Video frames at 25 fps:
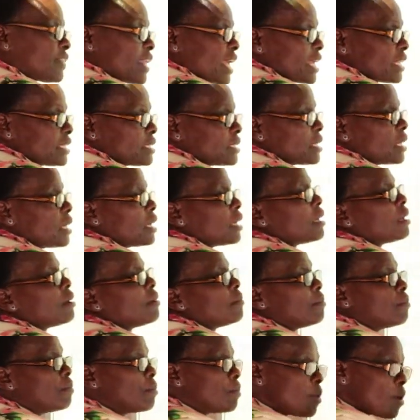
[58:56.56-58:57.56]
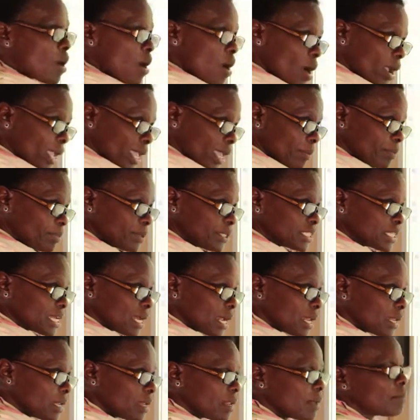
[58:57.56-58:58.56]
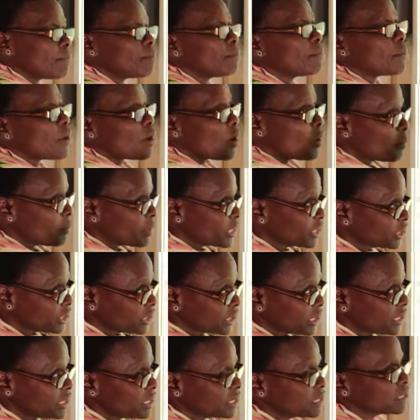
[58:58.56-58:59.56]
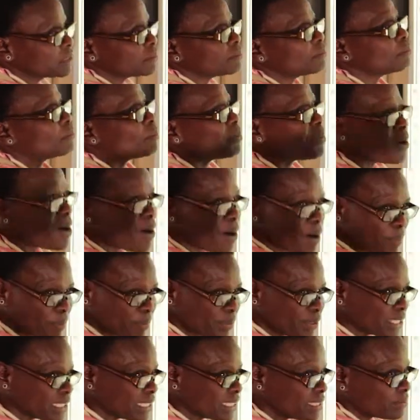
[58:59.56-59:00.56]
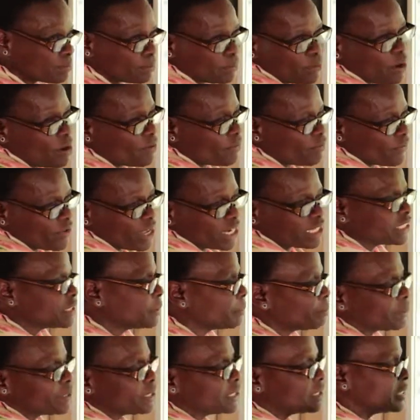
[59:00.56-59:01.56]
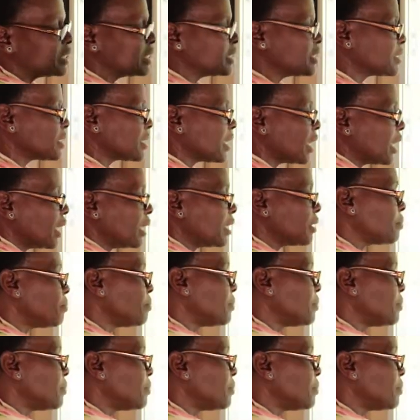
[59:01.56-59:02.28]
that, more capital, more machines, more business, more factory buildings, it